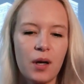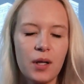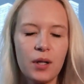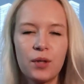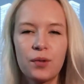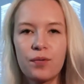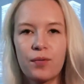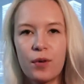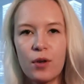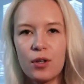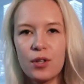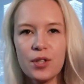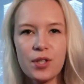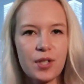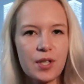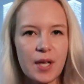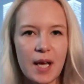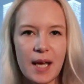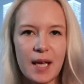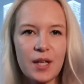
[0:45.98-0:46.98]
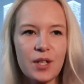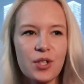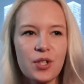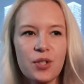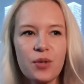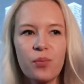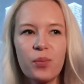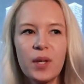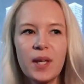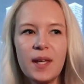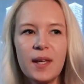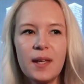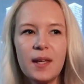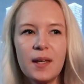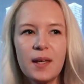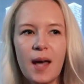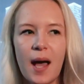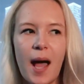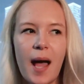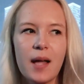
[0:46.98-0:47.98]
in the first days
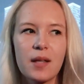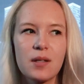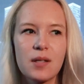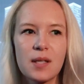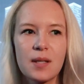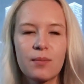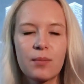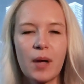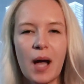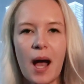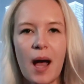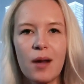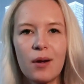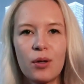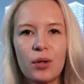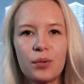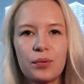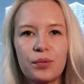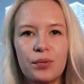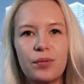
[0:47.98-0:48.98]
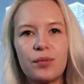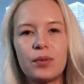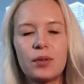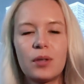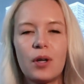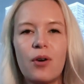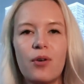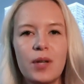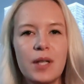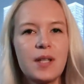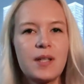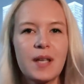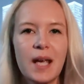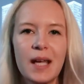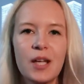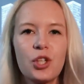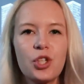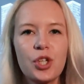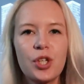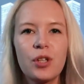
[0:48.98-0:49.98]
we had some kind of
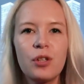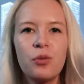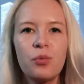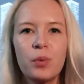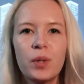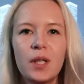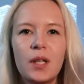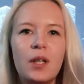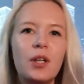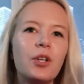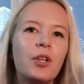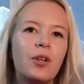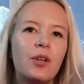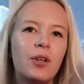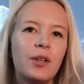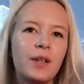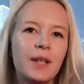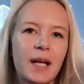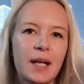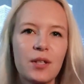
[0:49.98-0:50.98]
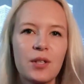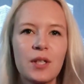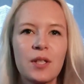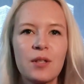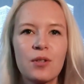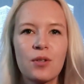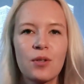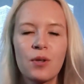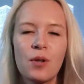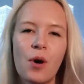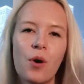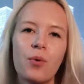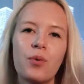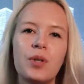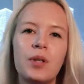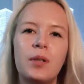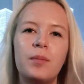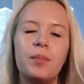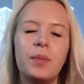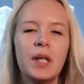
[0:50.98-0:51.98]
orientation where you're getting to know
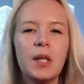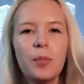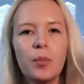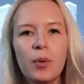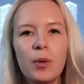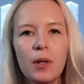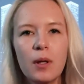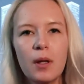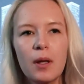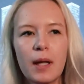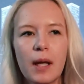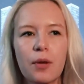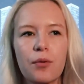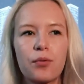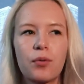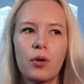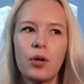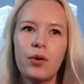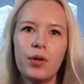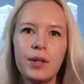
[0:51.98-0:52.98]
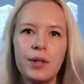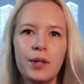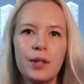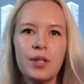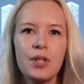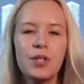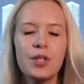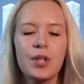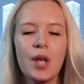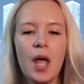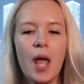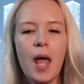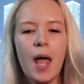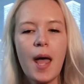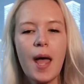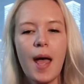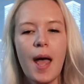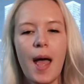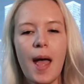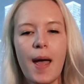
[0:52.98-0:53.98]
their people, like foreigners,
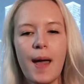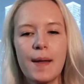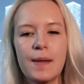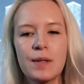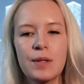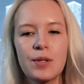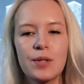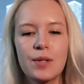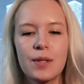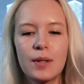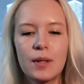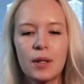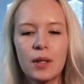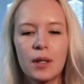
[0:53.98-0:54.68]
and